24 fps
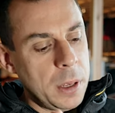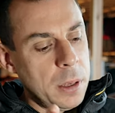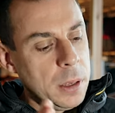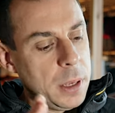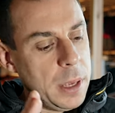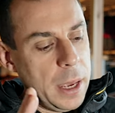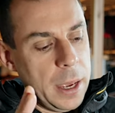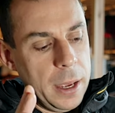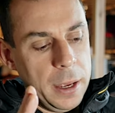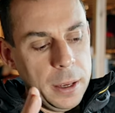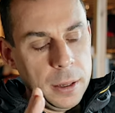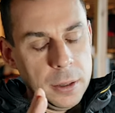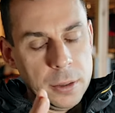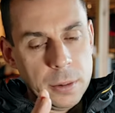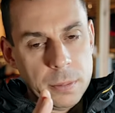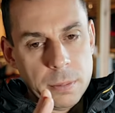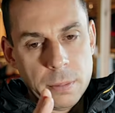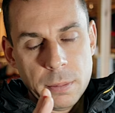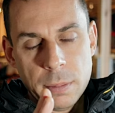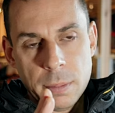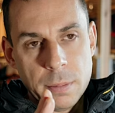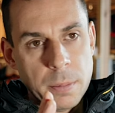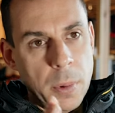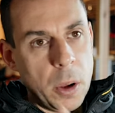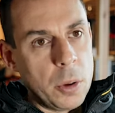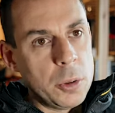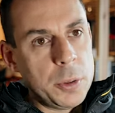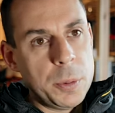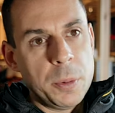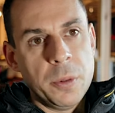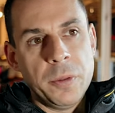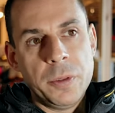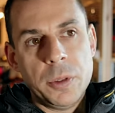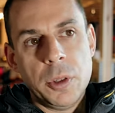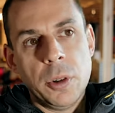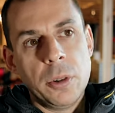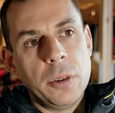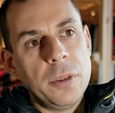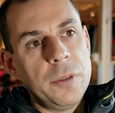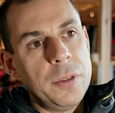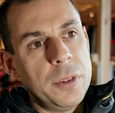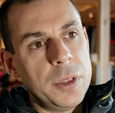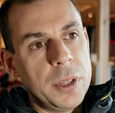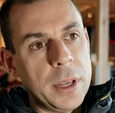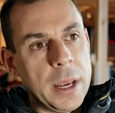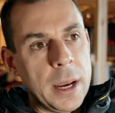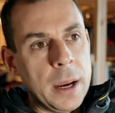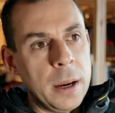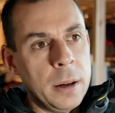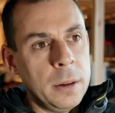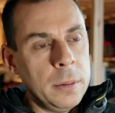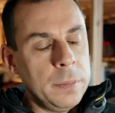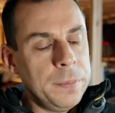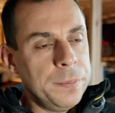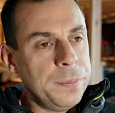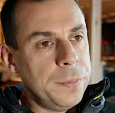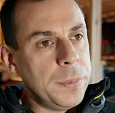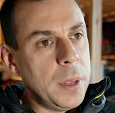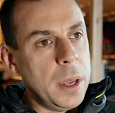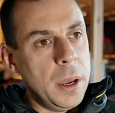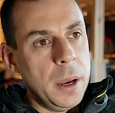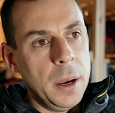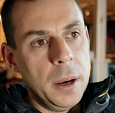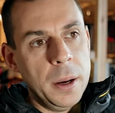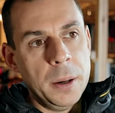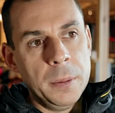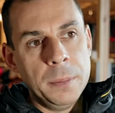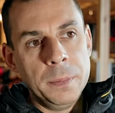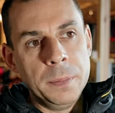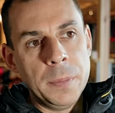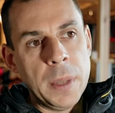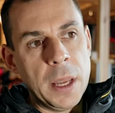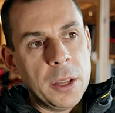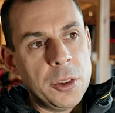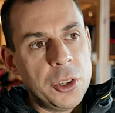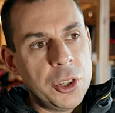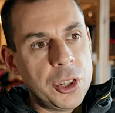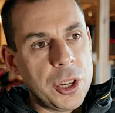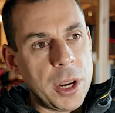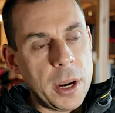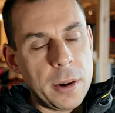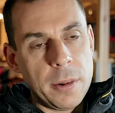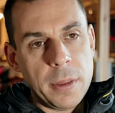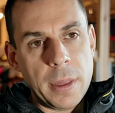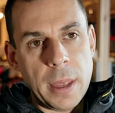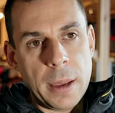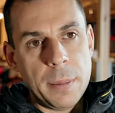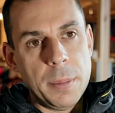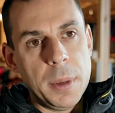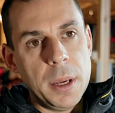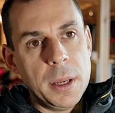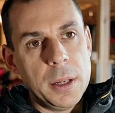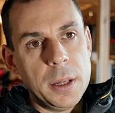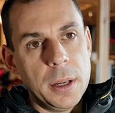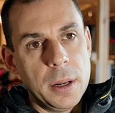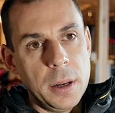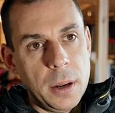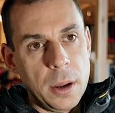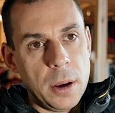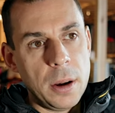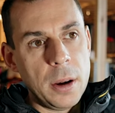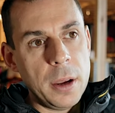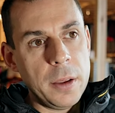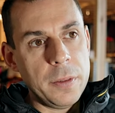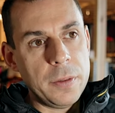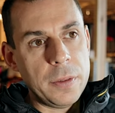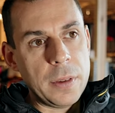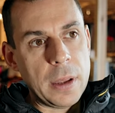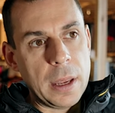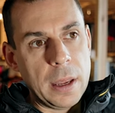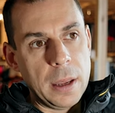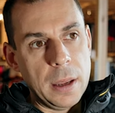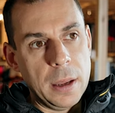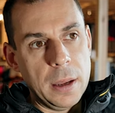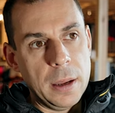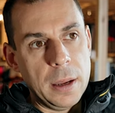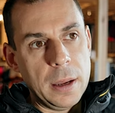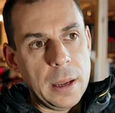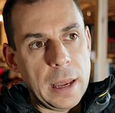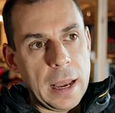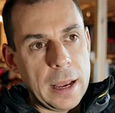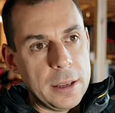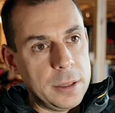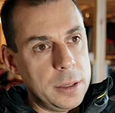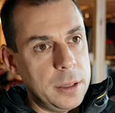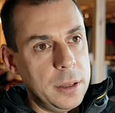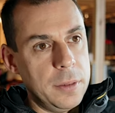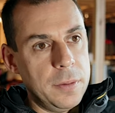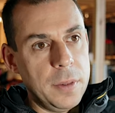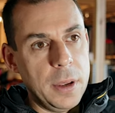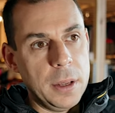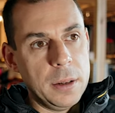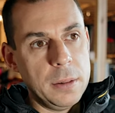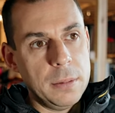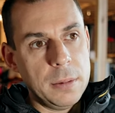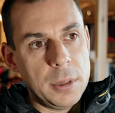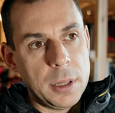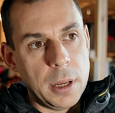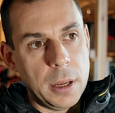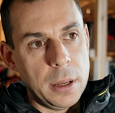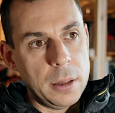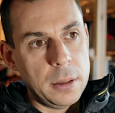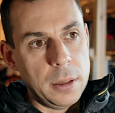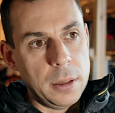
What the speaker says: getting multiple photographers out and sharing that media live as the event